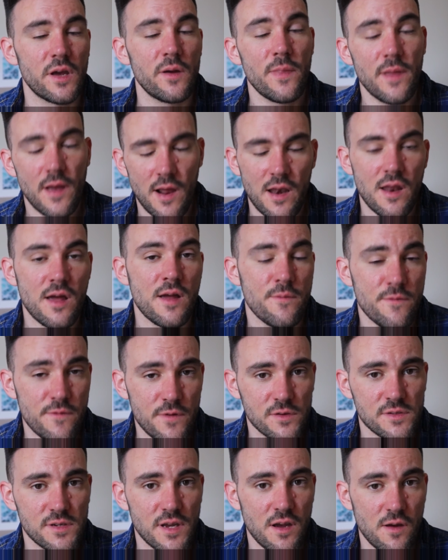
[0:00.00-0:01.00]
and the client
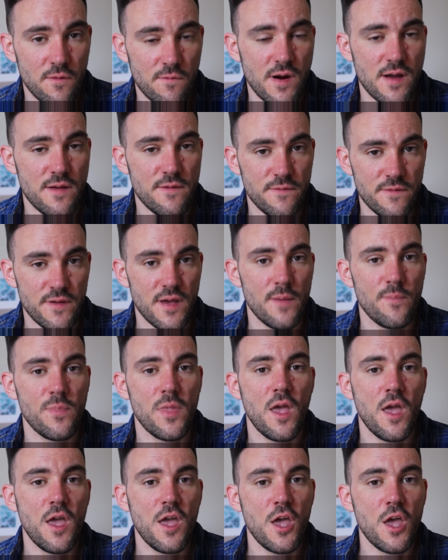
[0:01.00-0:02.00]
feels like a right fit,
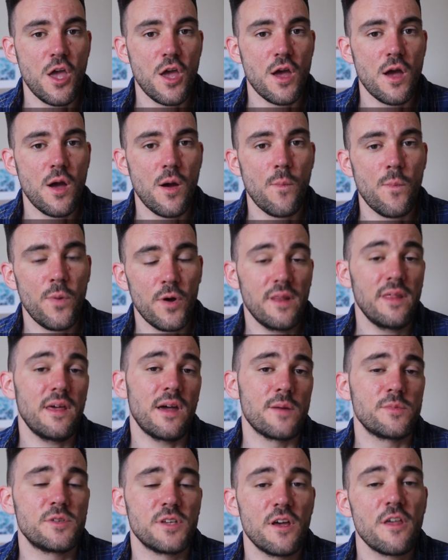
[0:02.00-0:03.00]
putting it
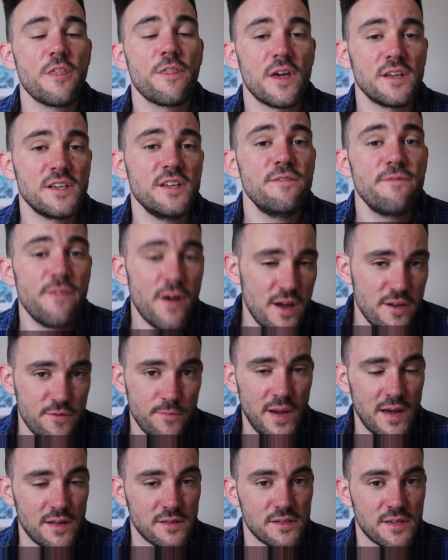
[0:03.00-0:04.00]
up to
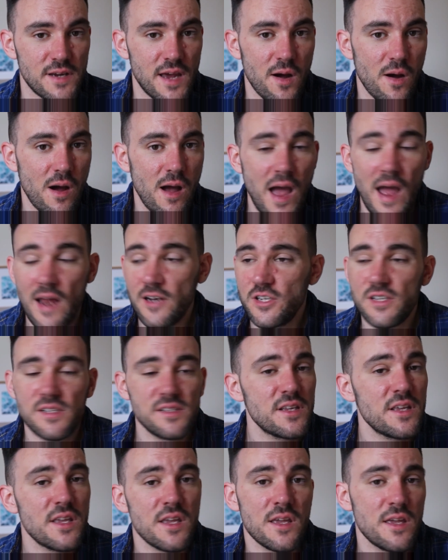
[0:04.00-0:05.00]
£35 an hour and just
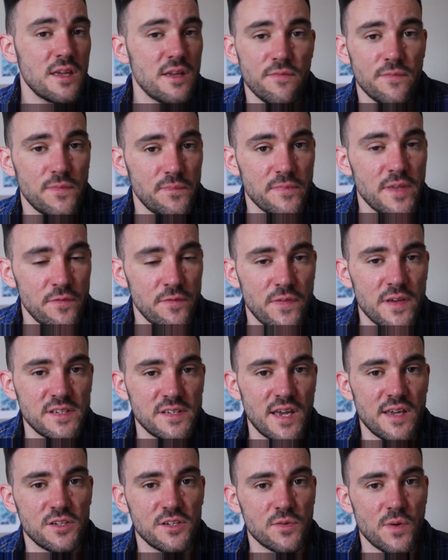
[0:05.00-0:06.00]
seeing if they
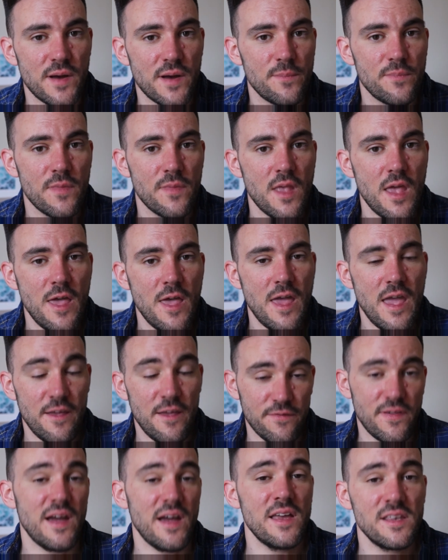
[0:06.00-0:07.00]
take to it. If
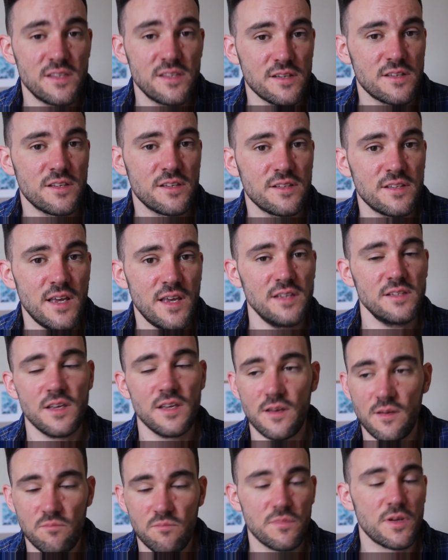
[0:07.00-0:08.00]
that is a success,
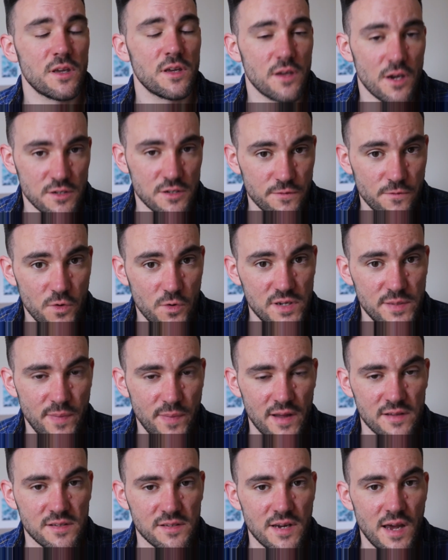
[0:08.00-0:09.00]
go to
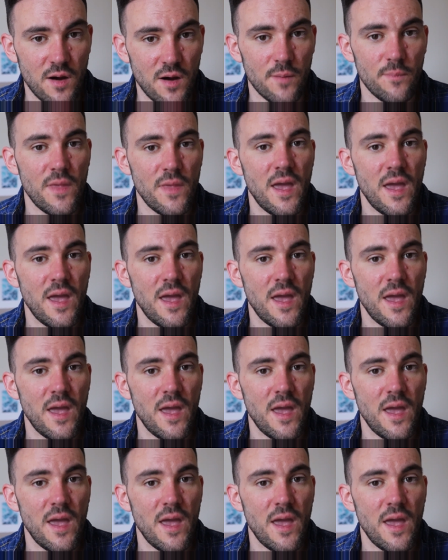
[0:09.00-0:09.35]
£40 an hour